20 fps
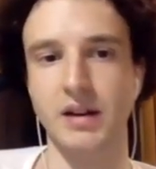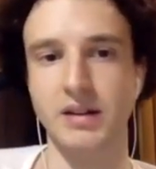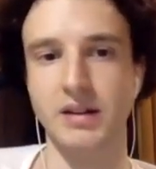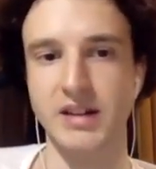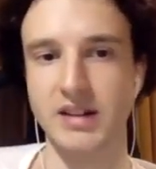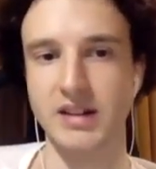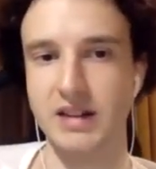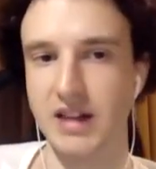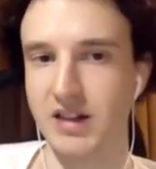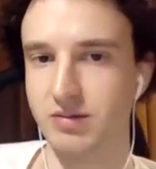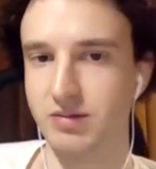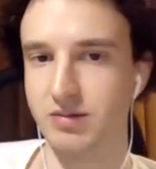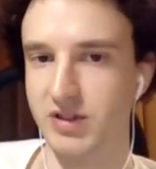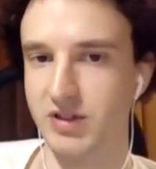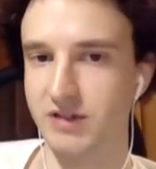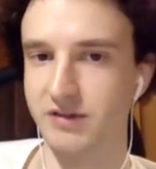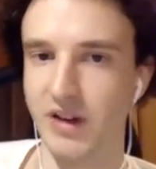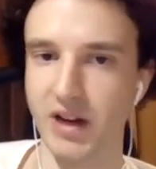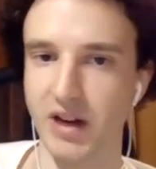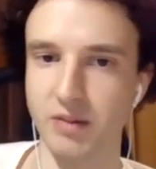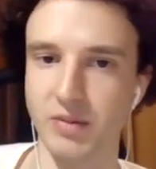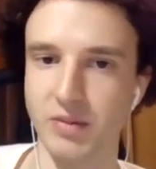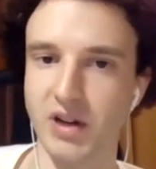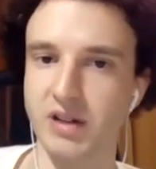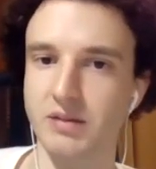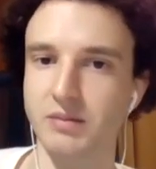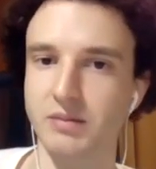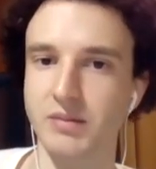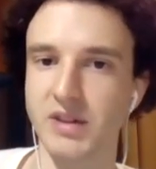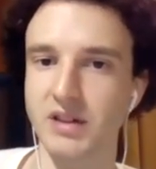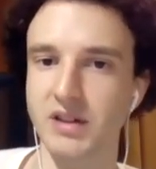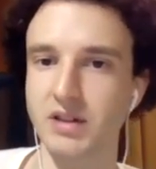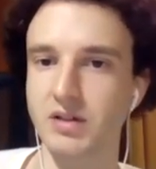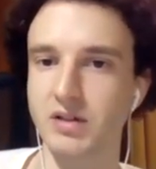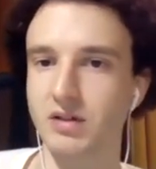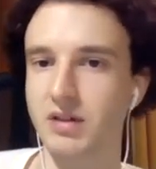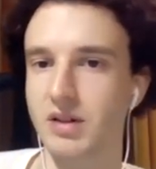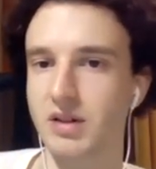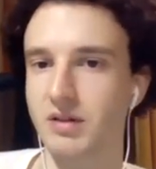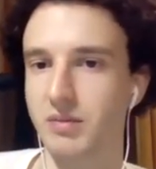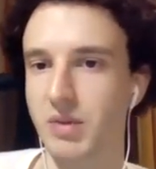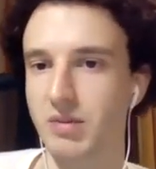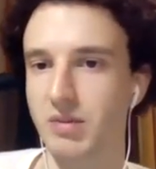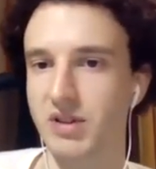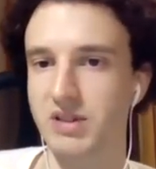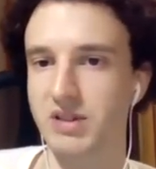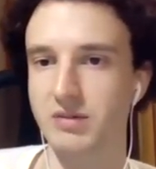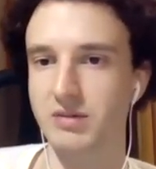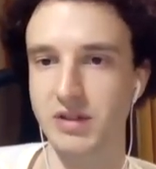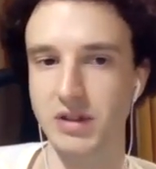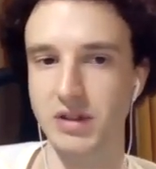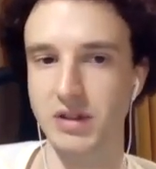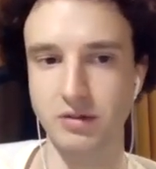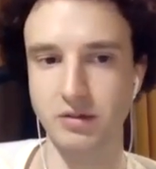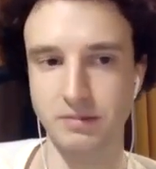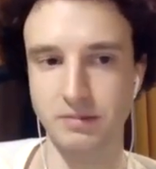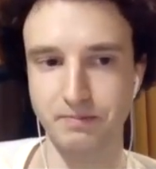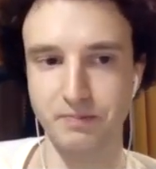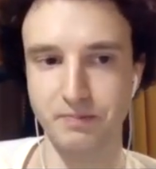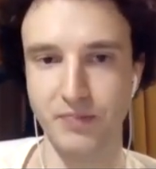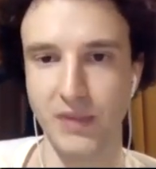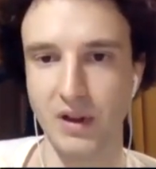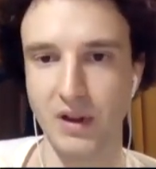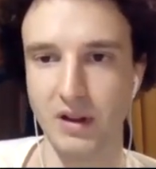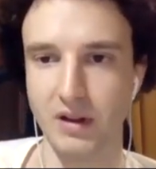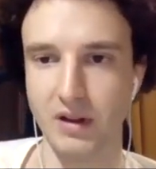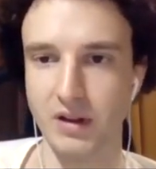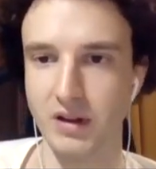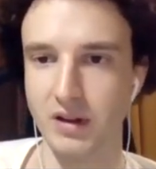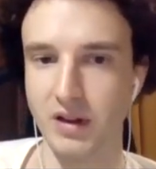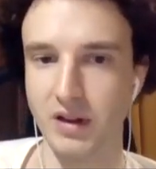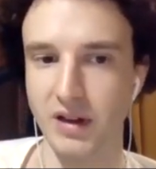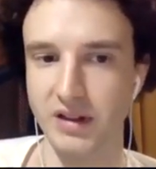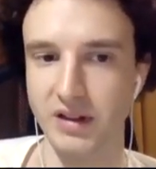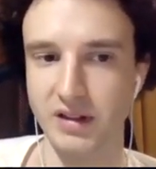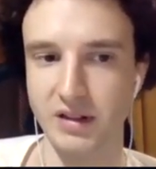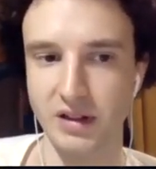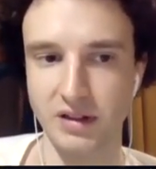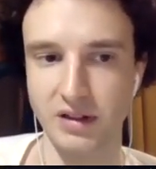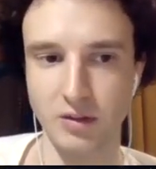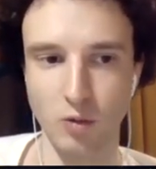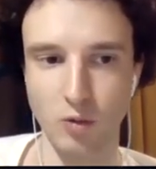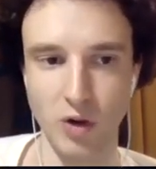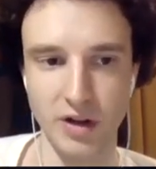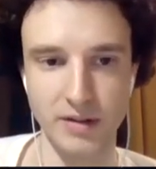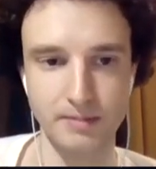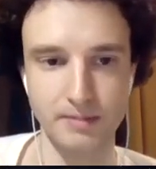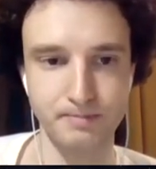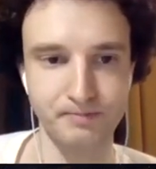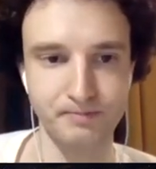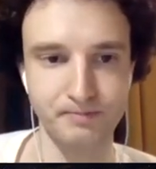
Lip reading: This class was defined by Megiddo and Papadimitriou in 1991,